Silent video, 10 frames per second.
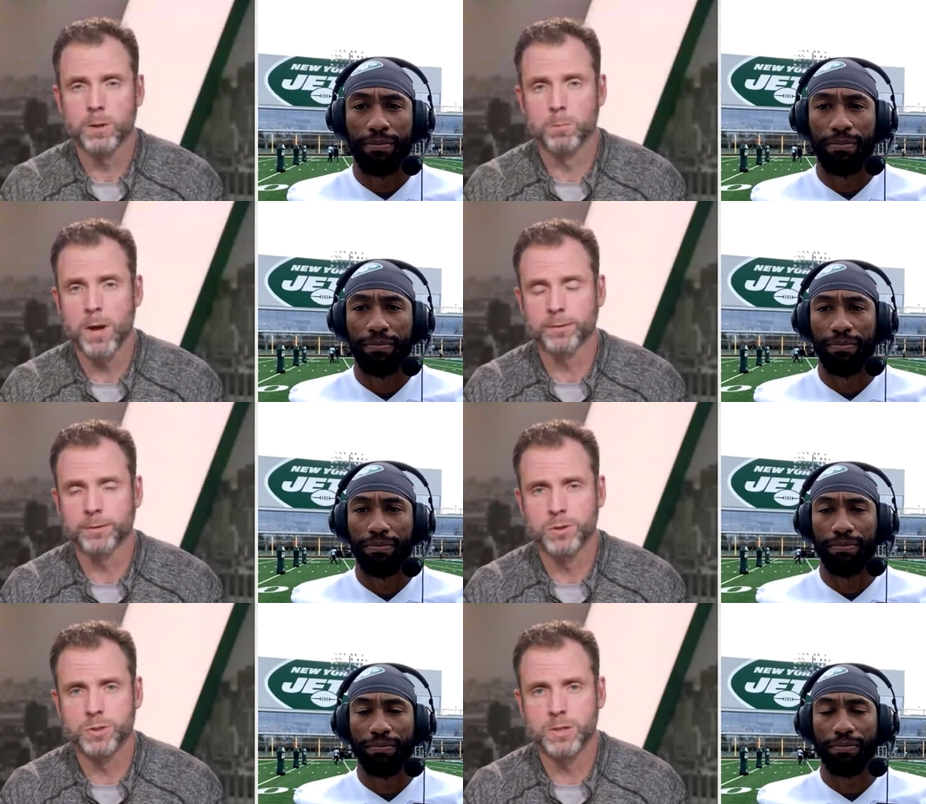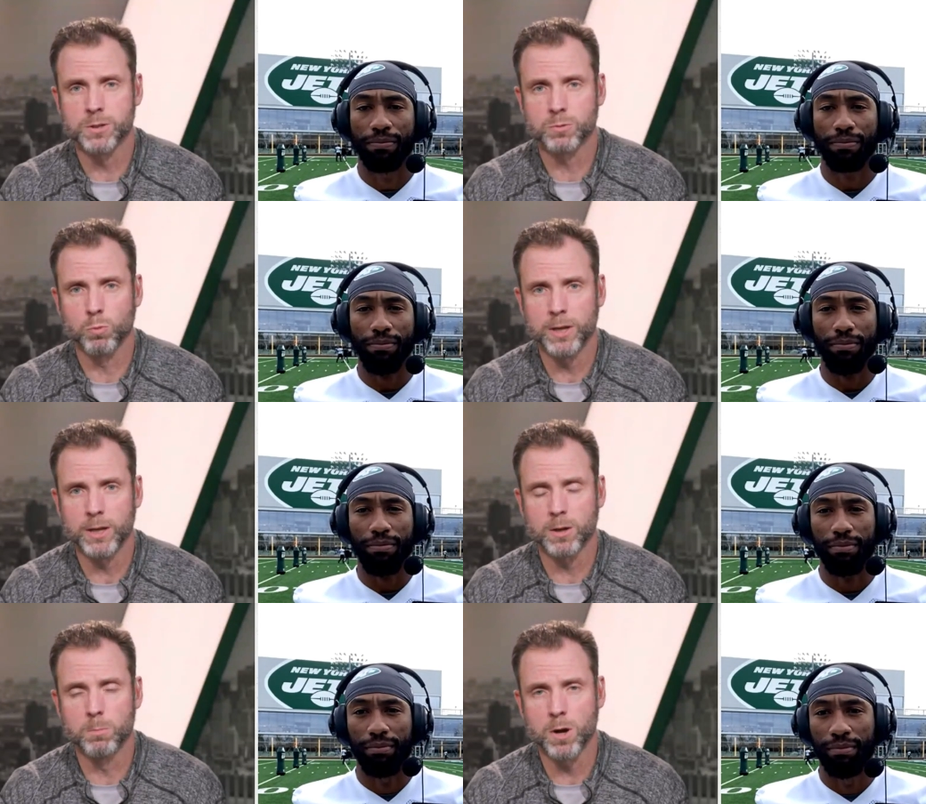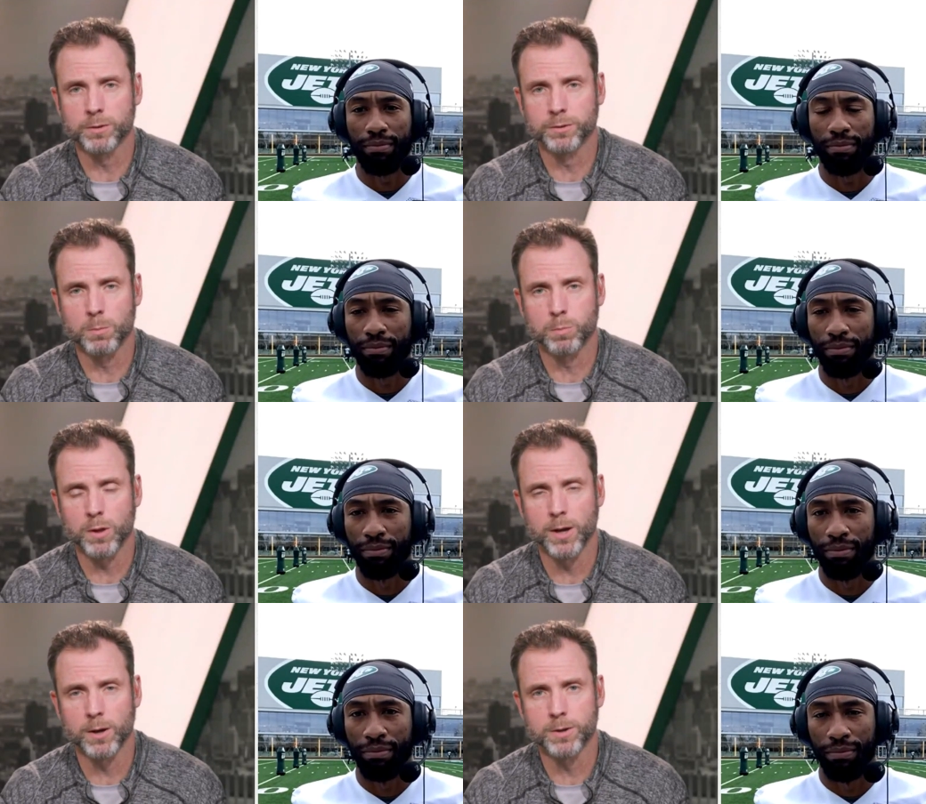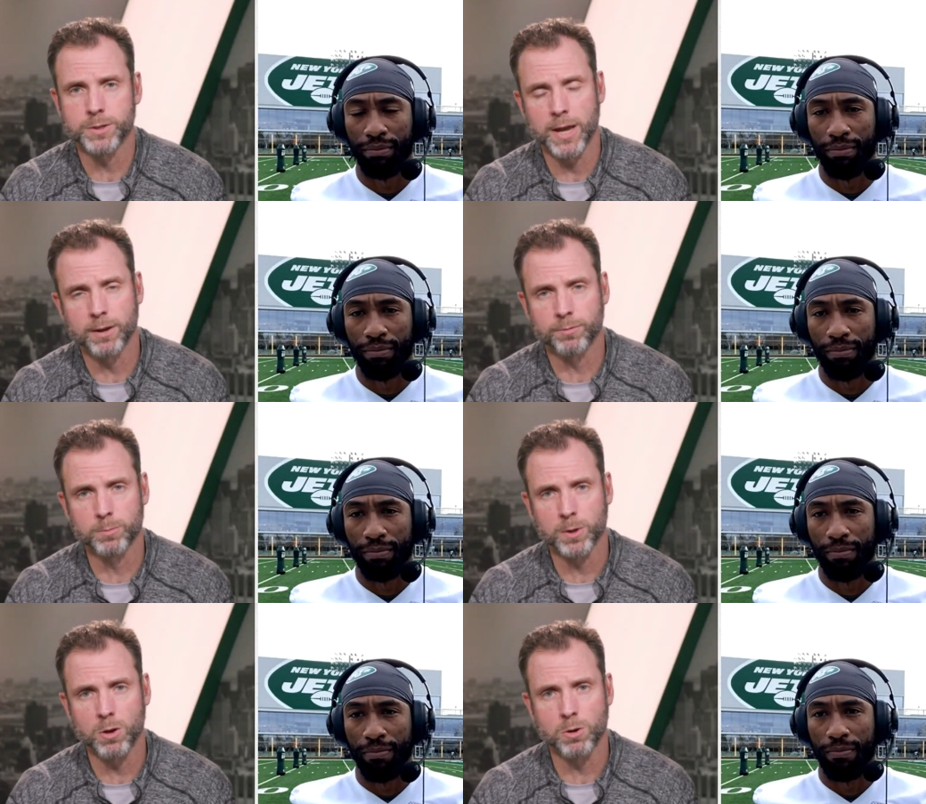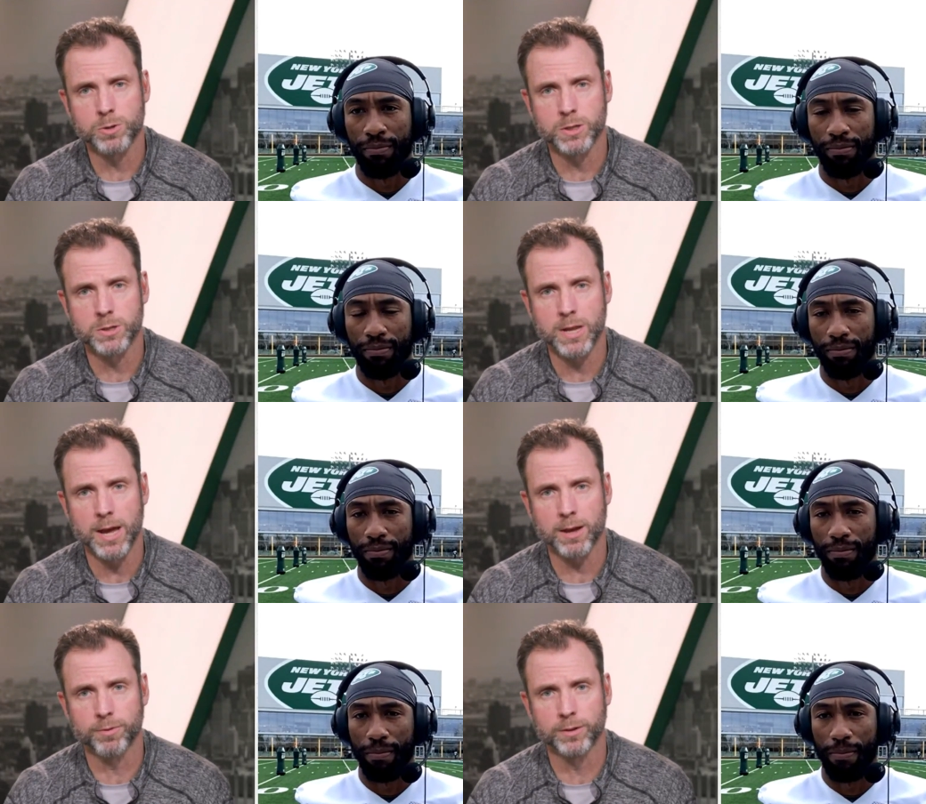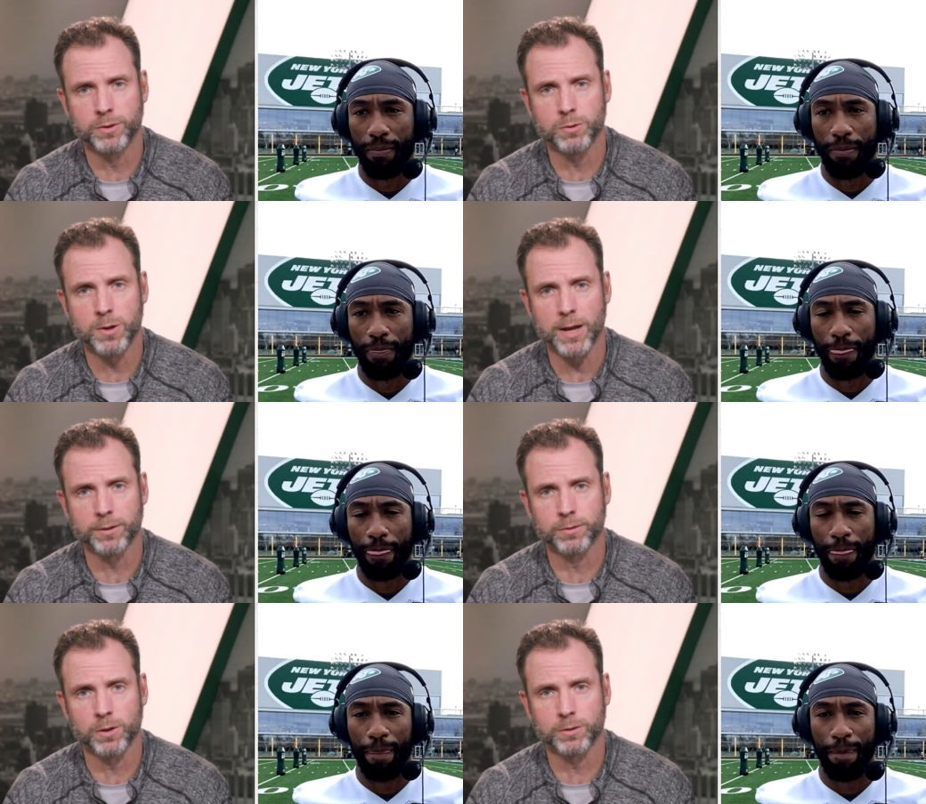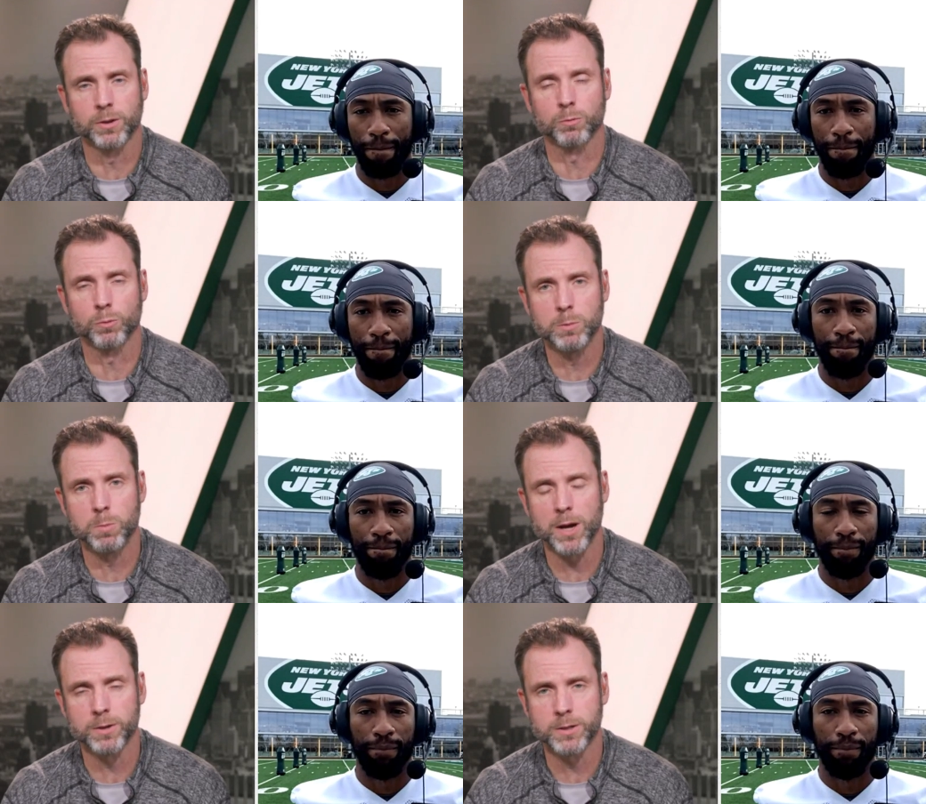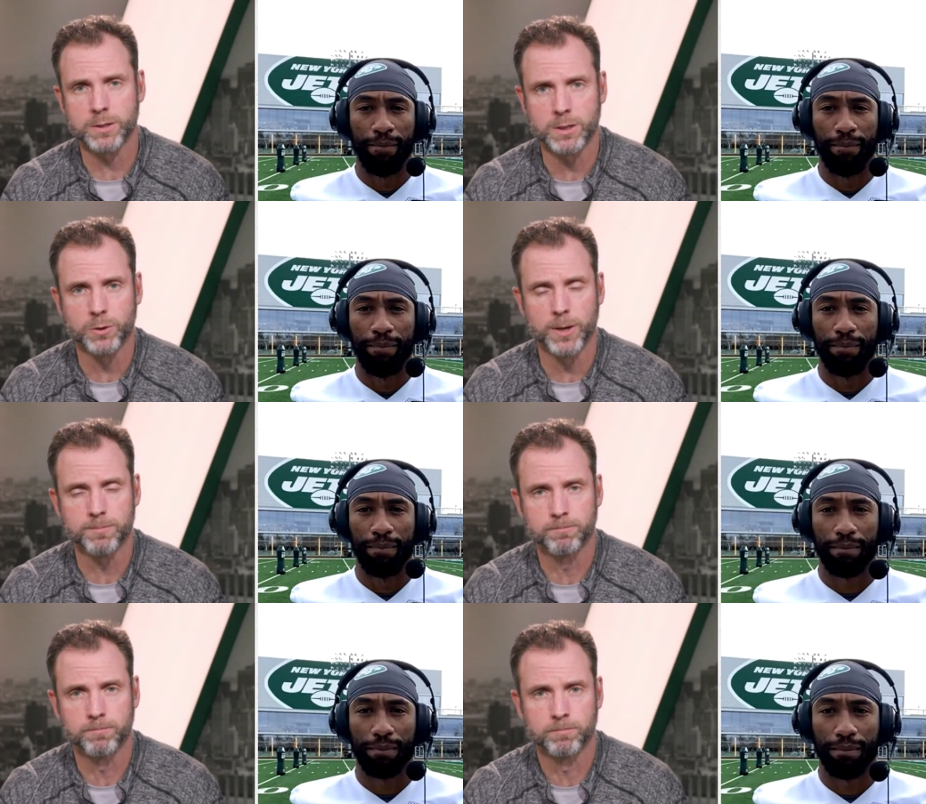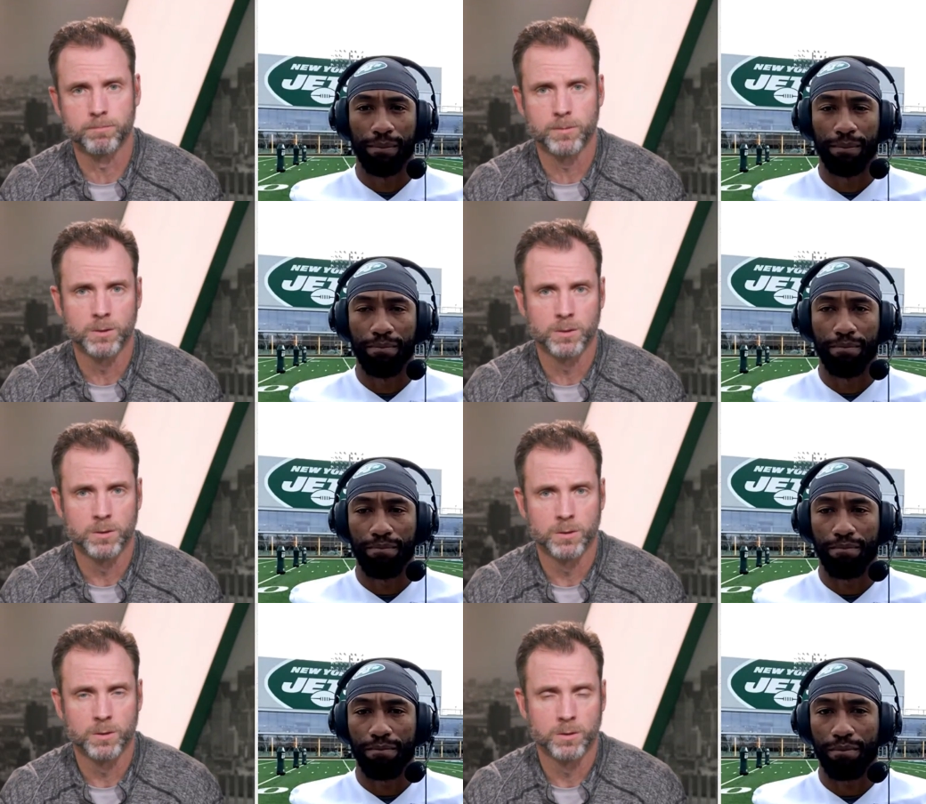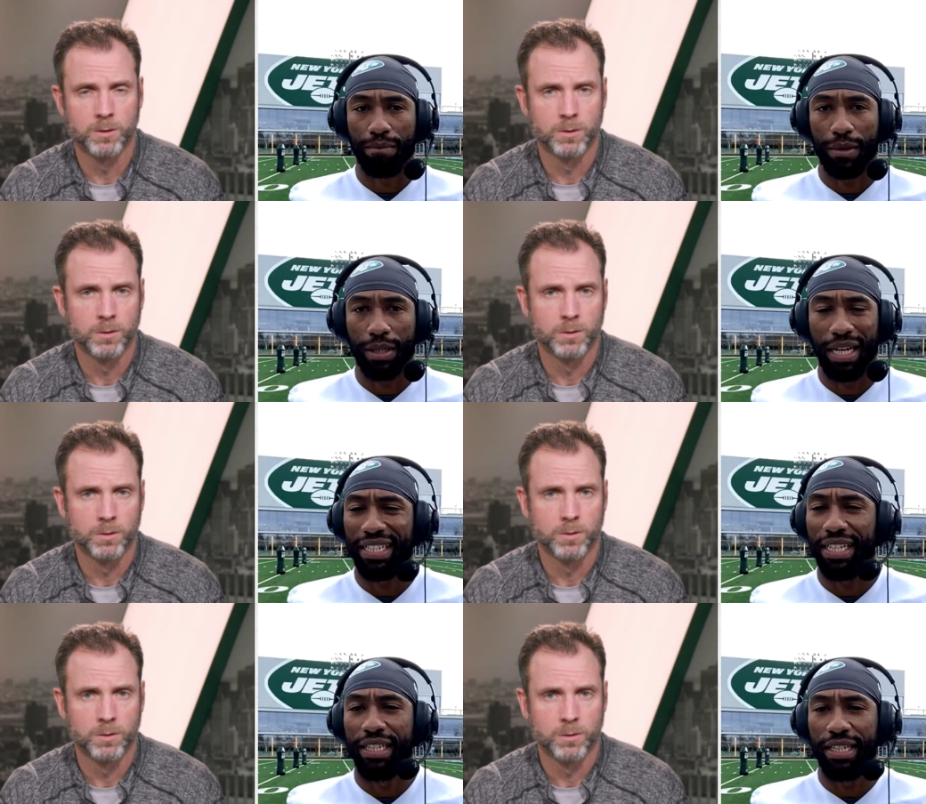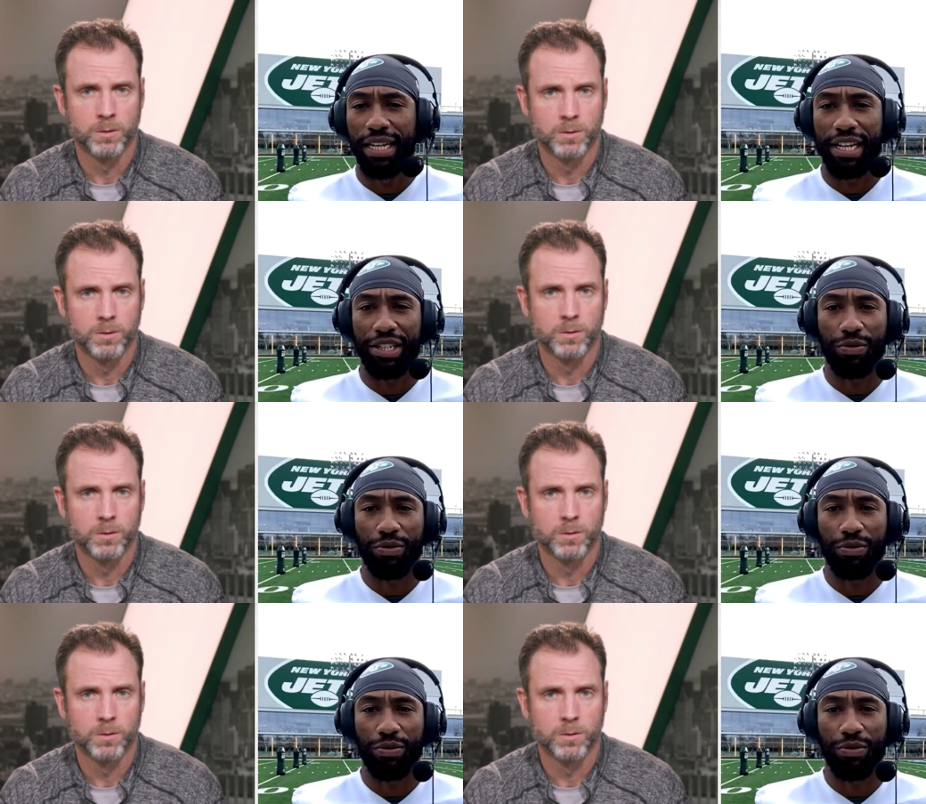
Speaker 1: been the message this week amongst the players and from the coaching staff as you guys look to rebound as a unit?
Speaker 2: At the end of the day, it's